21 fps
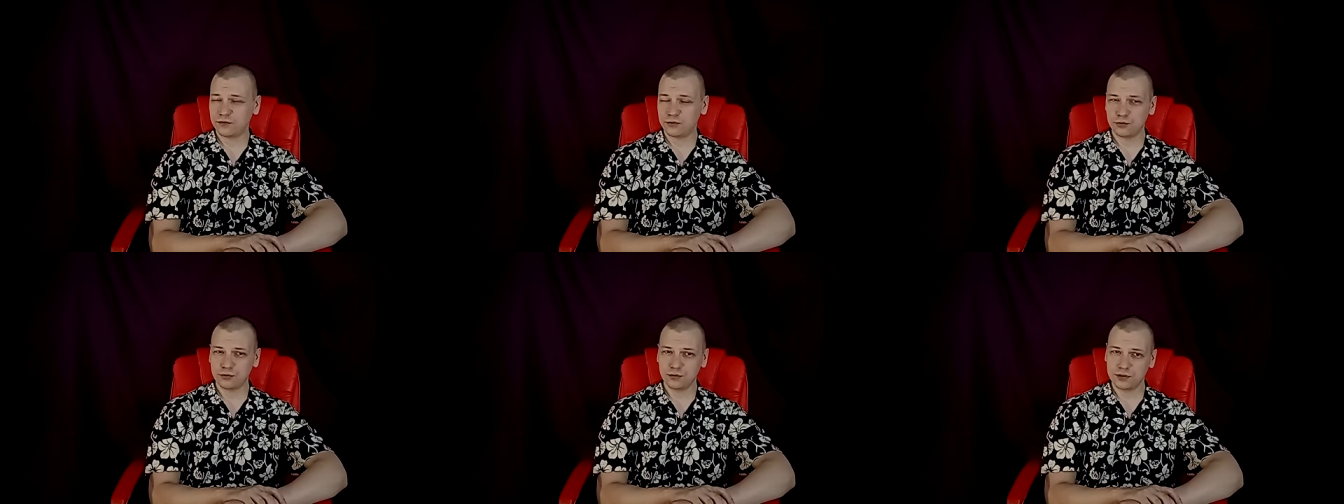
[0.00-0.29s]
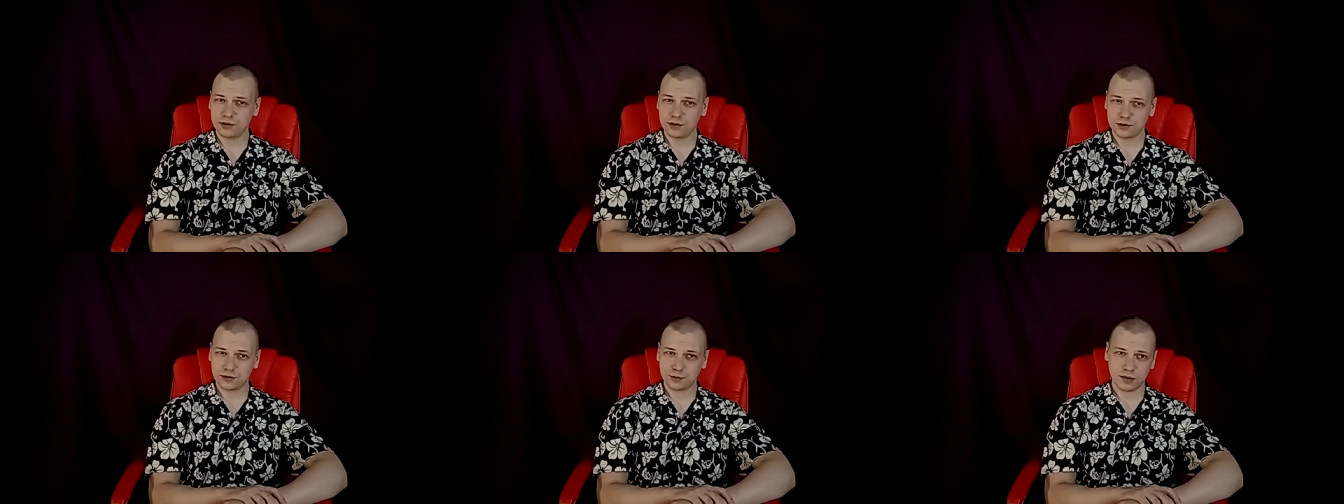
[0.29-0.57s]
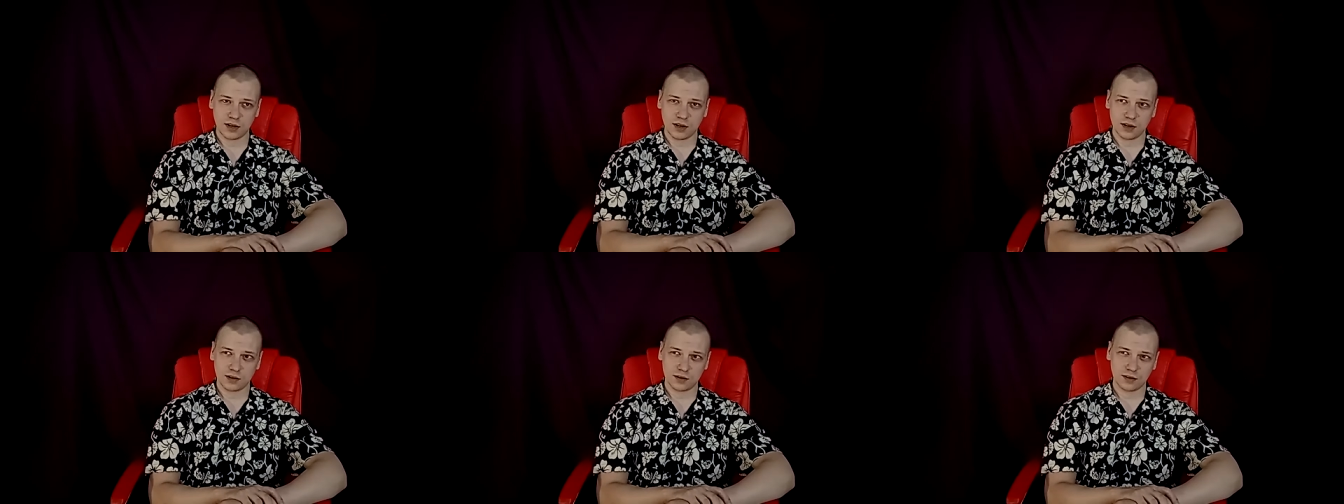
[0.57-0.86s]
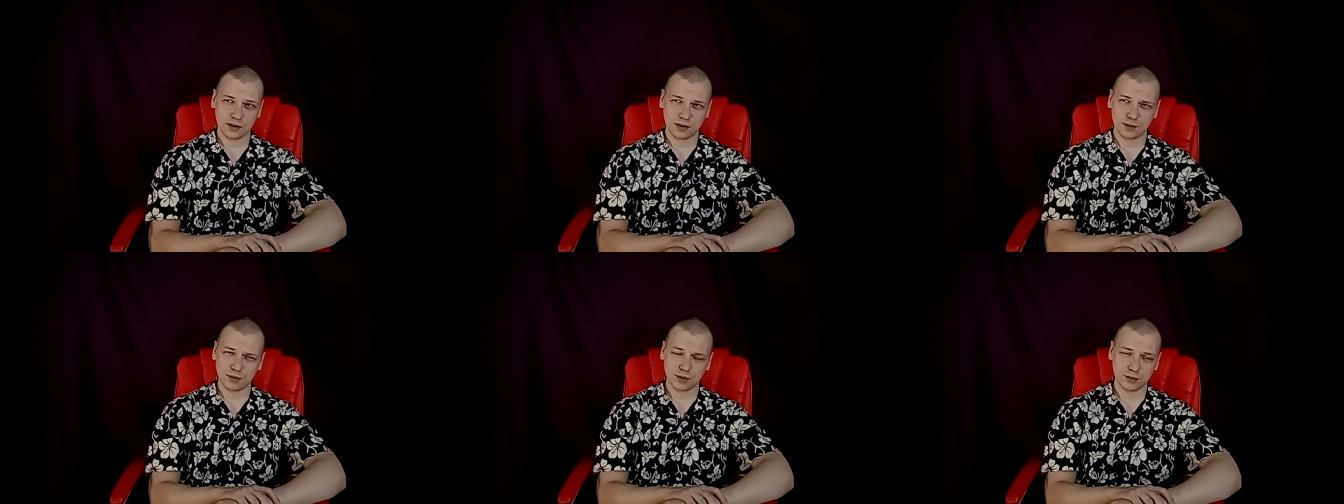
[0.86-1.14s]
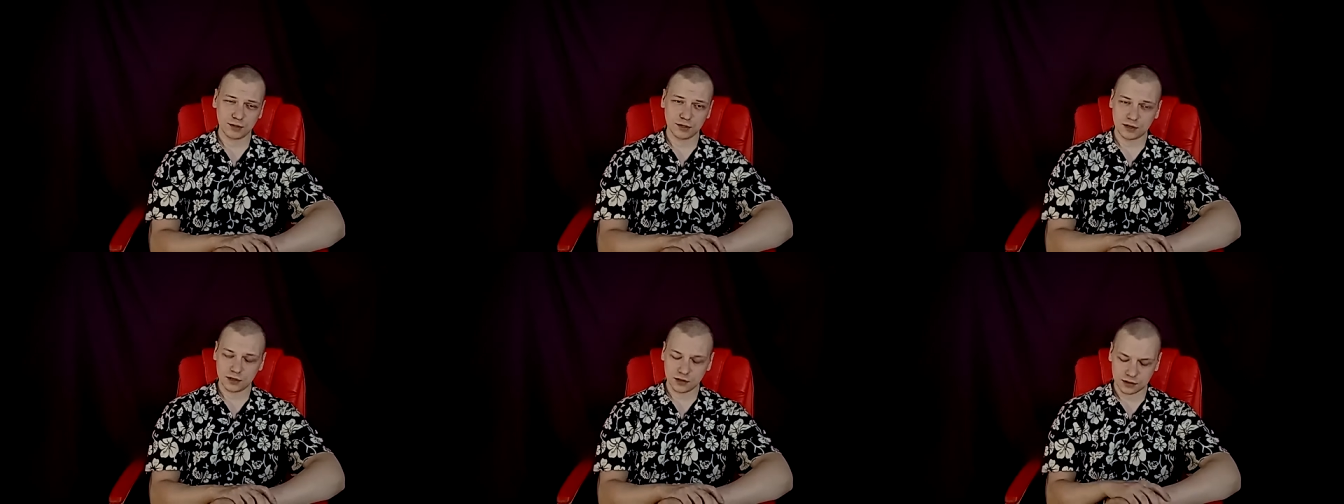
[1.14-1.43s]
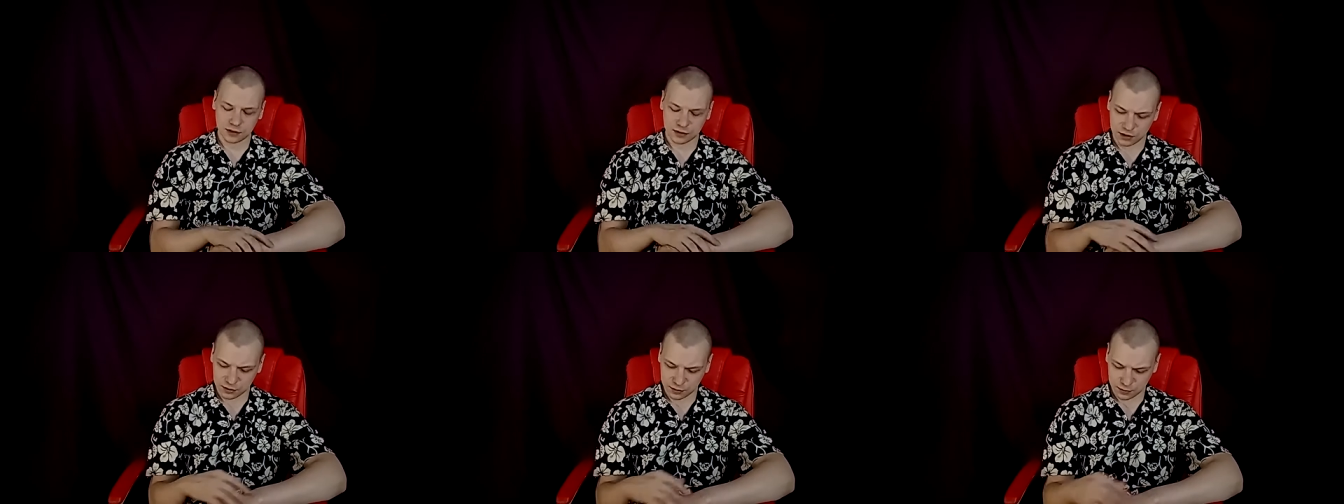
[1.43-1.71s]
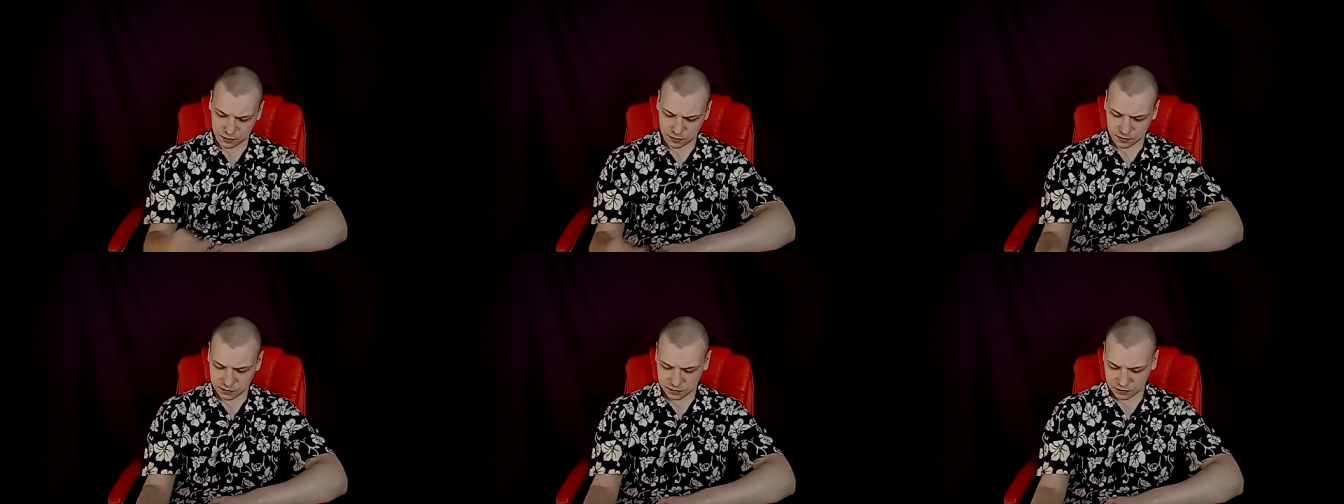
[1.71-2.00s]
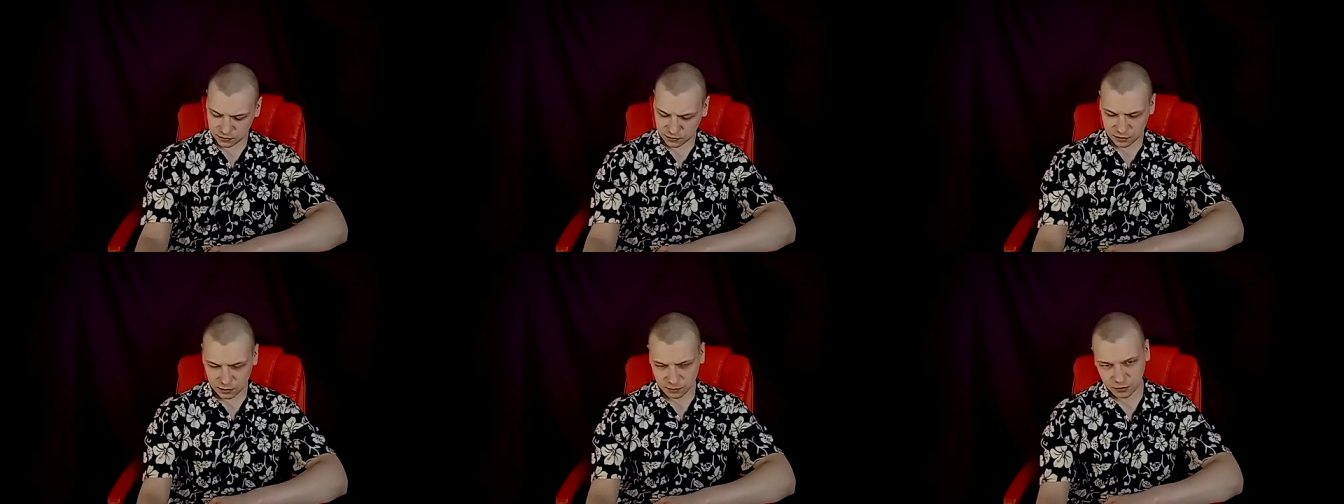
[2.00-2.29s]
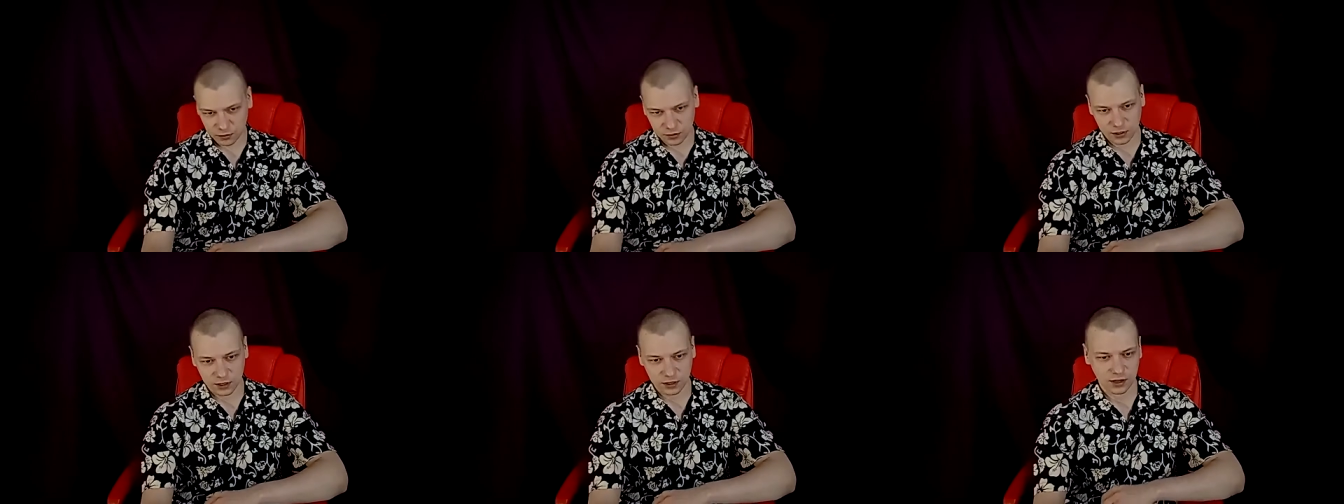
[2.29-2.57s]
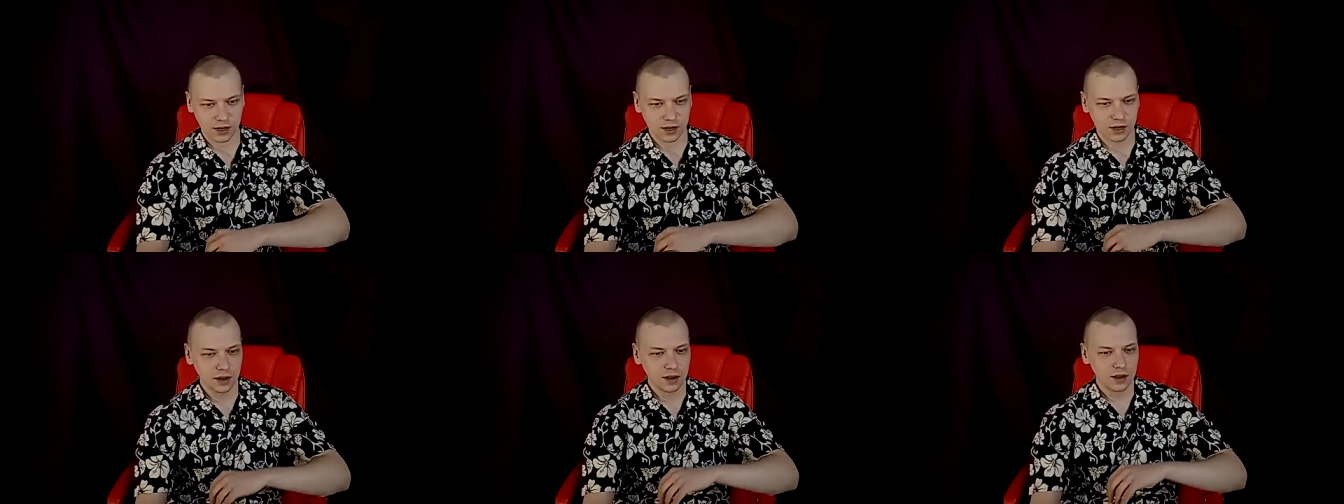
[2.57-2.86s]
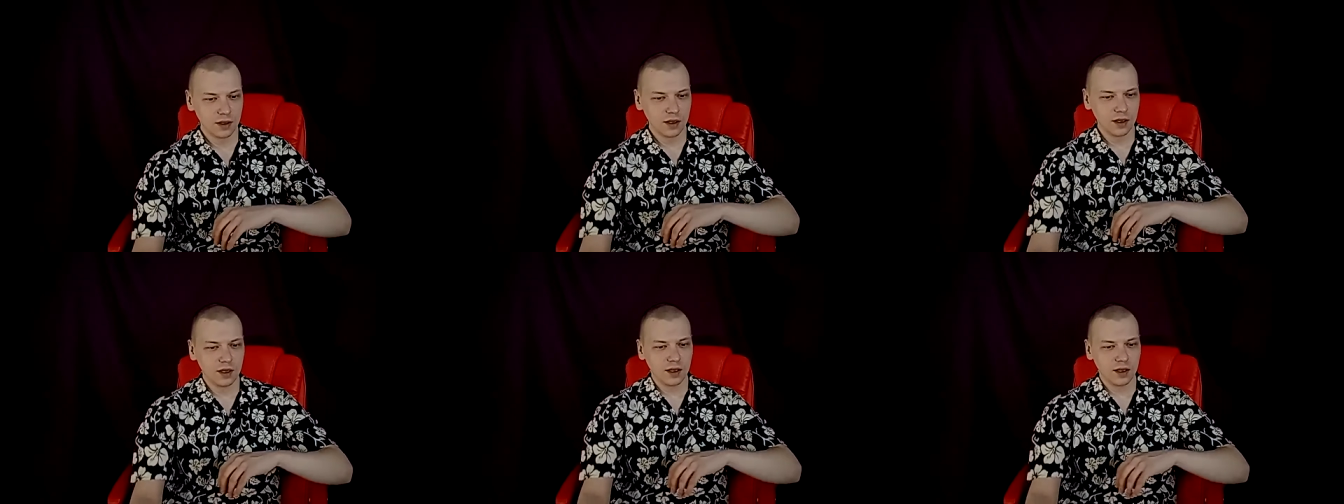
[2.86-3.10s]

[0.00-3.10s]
a few years back, like maybe six years, something like that.